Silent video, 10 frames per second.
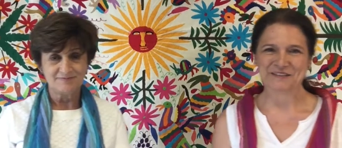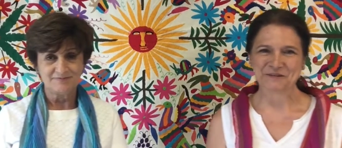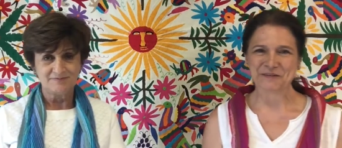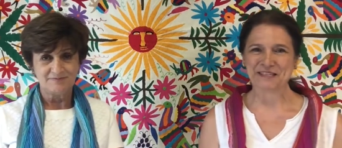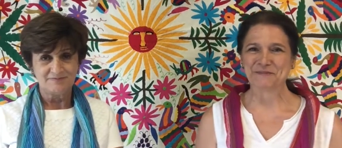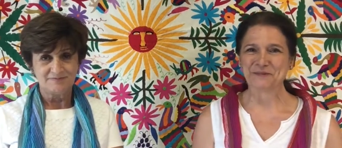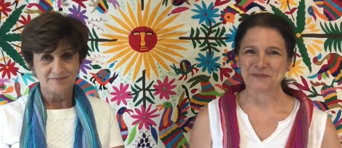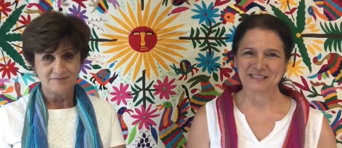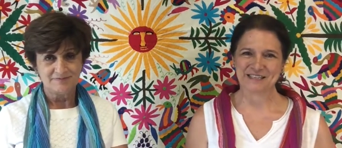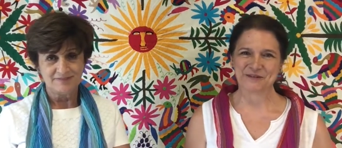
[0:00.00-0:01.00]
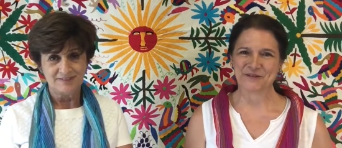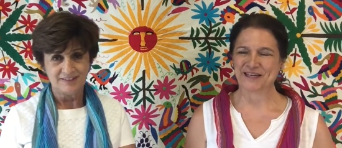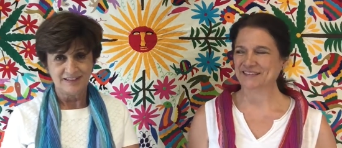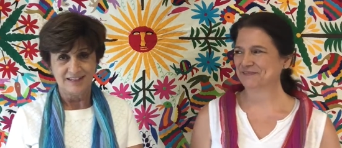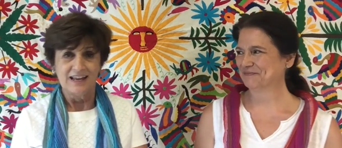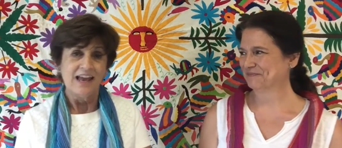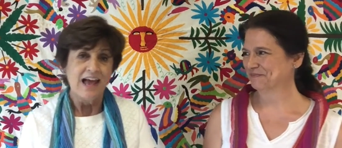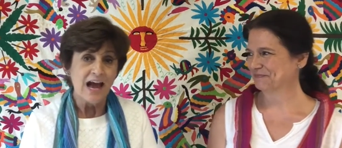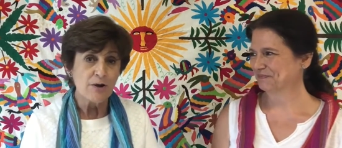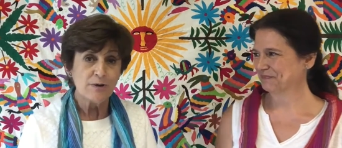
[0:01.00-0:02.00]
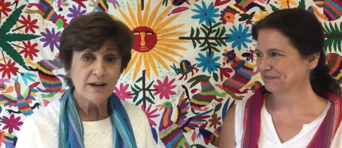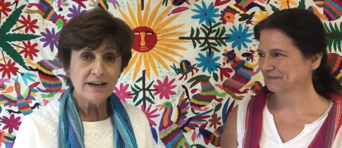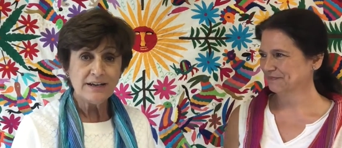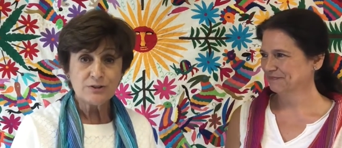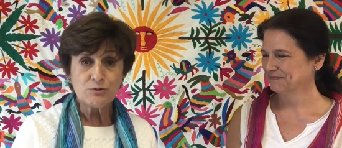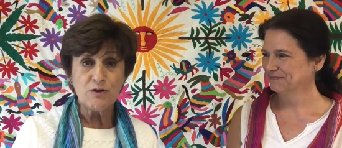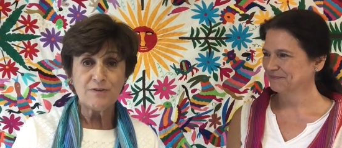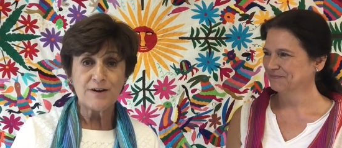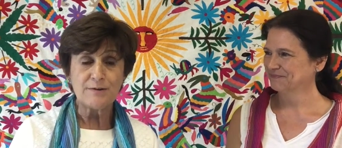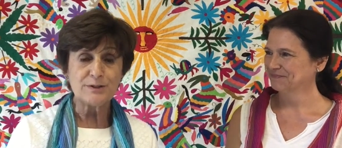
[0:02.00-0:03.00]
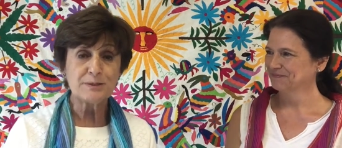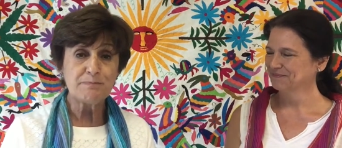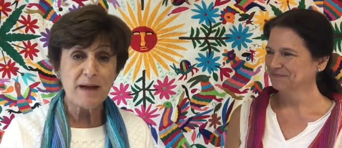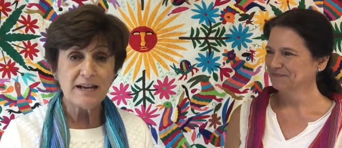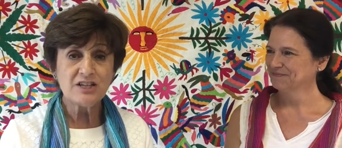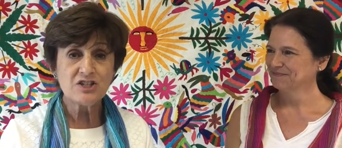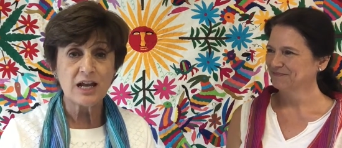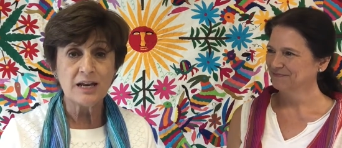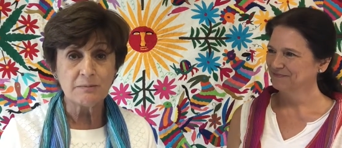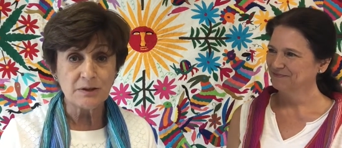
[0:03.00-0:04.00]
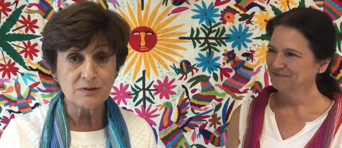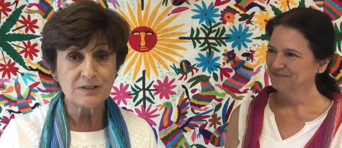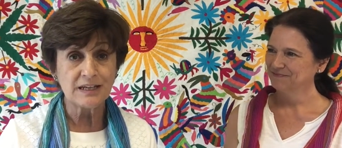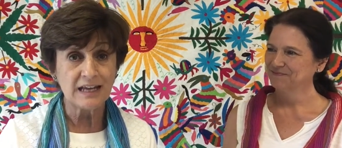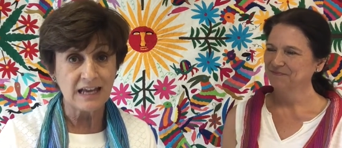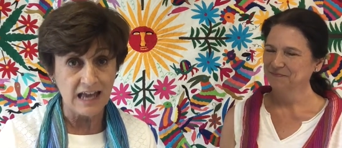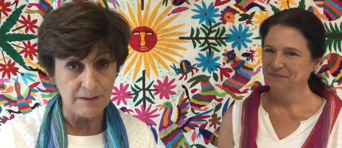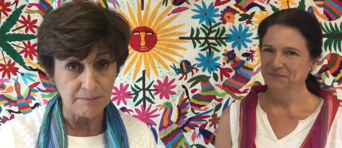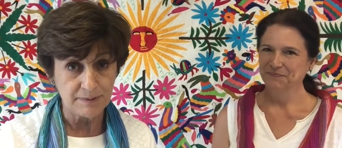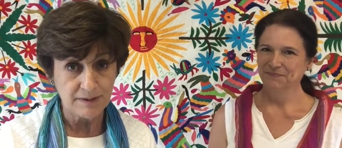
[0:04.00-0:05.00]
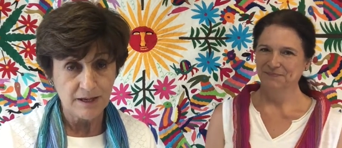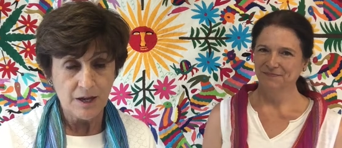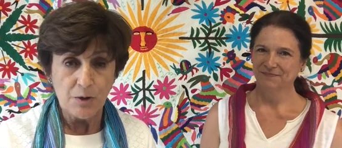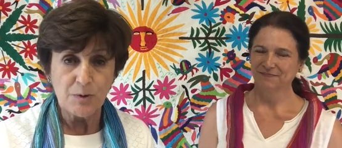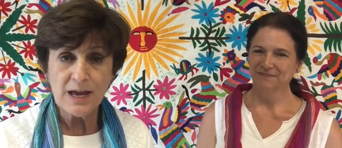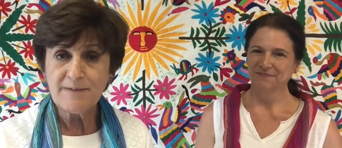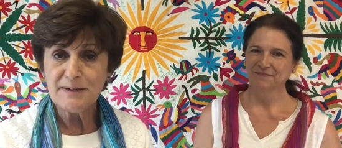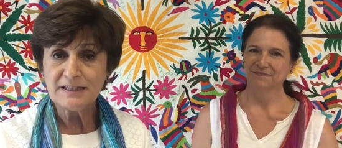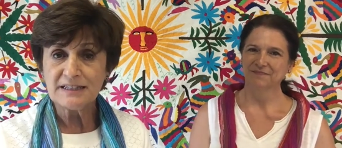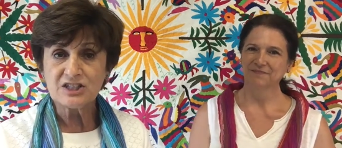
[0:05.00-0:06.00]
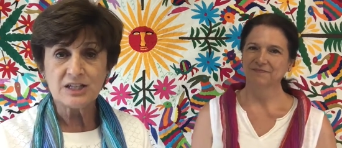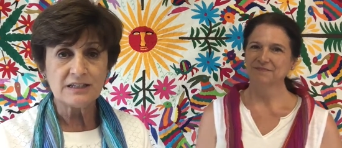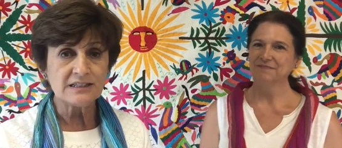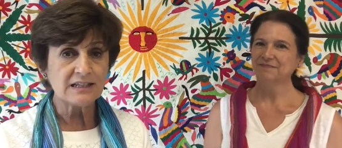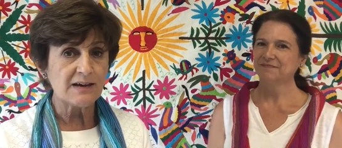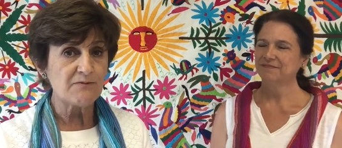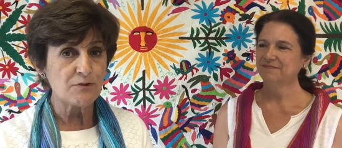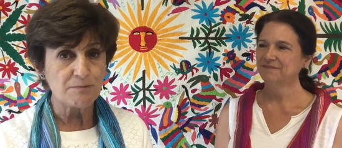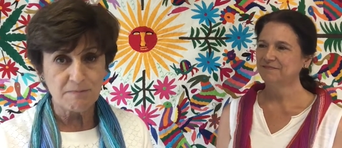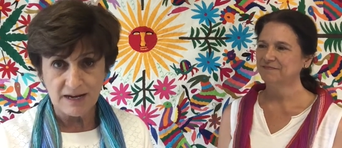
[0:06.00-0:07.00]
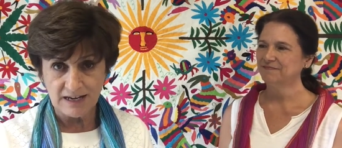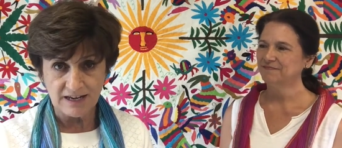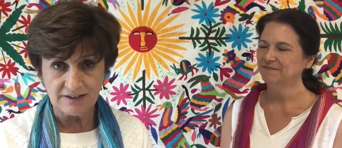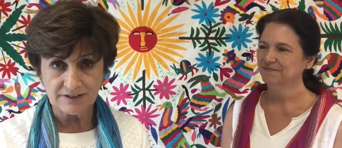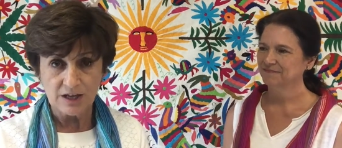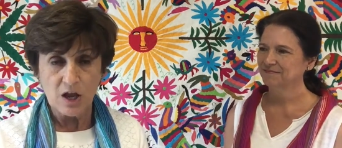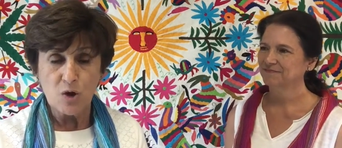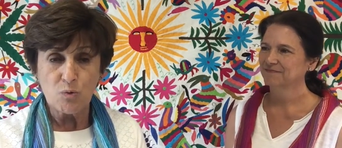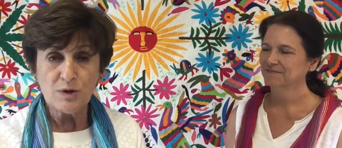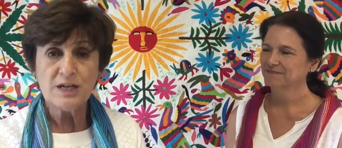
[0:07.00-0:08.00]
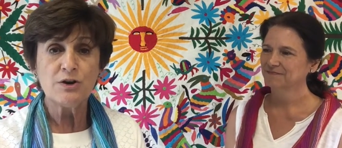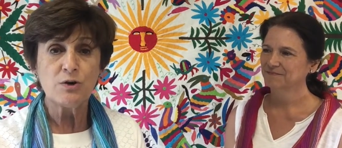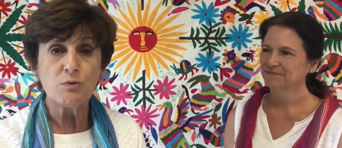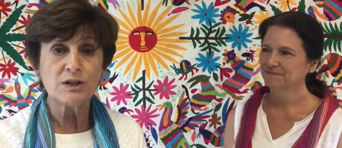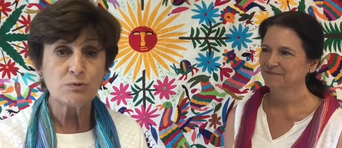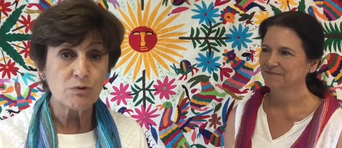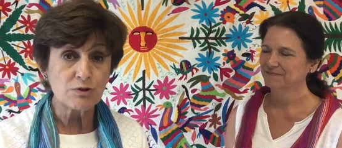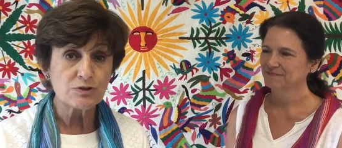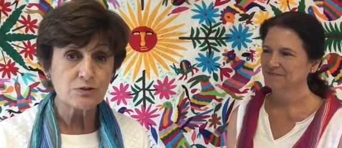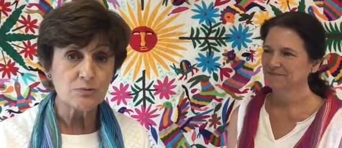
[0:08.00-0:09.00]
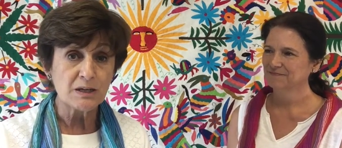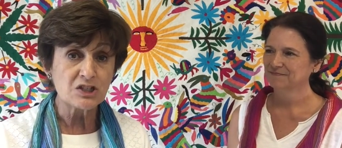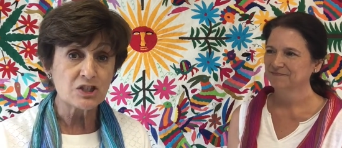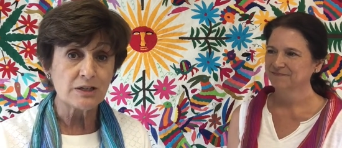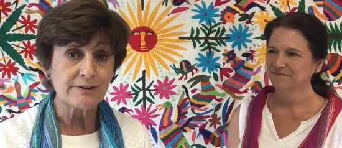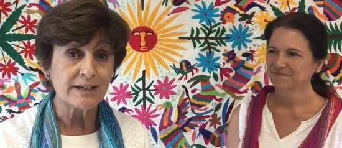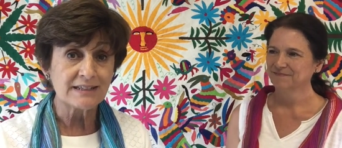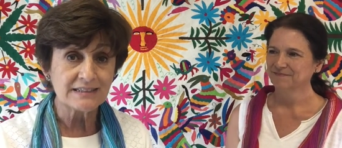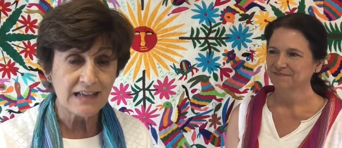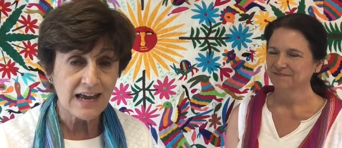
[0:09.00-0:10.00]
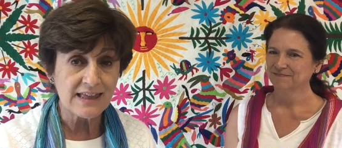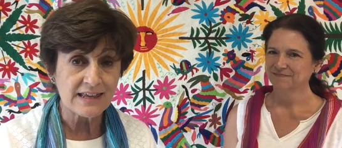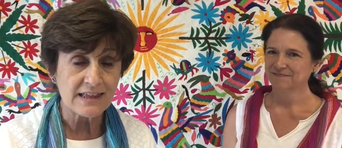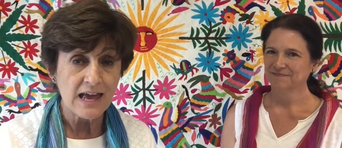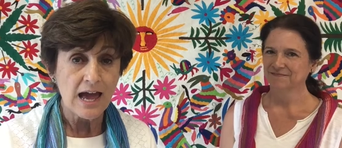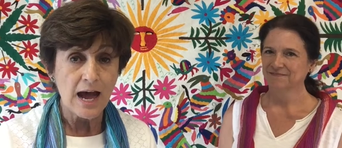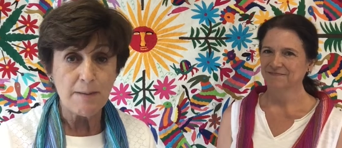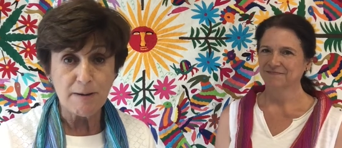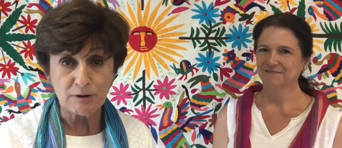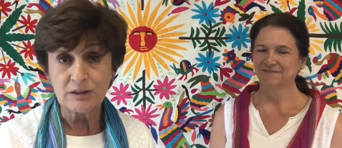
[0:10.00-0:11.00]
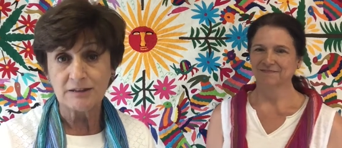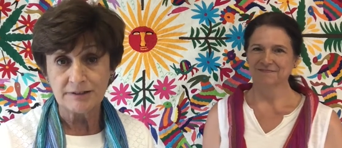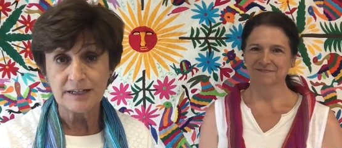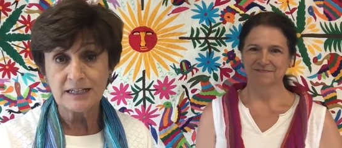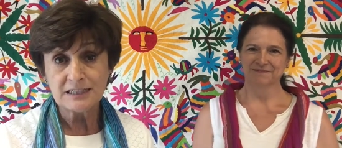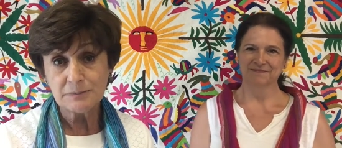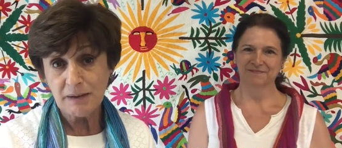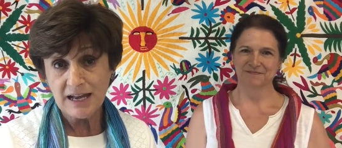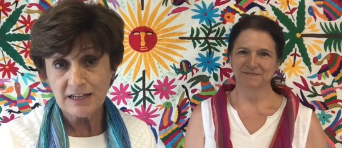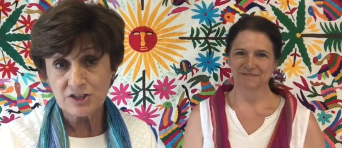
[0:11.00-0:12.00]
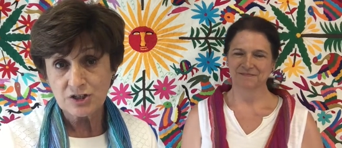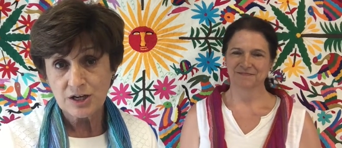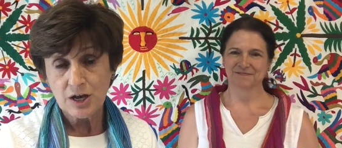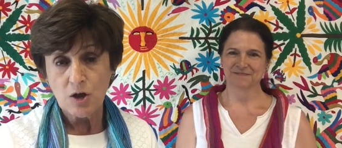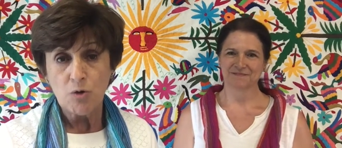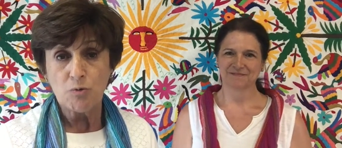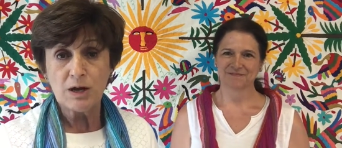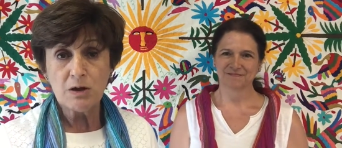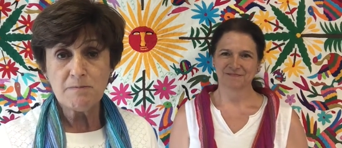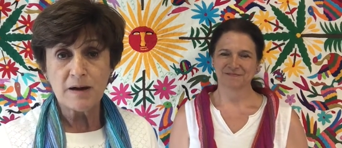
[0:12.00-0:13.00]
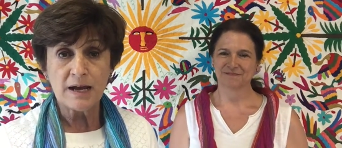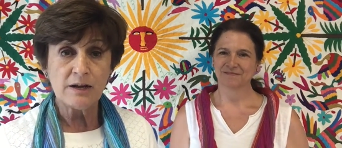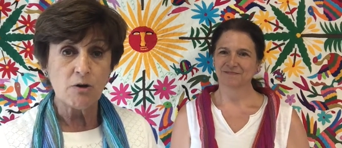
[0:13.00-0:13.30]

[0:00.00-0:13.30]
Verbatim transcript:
Speaker 1: y yo me llamo Miss Dinorah. And we are here to offer our Spanish and music camp. We have been teaching this camp for many years. We know what works to make children excited about learning Spanish. We combine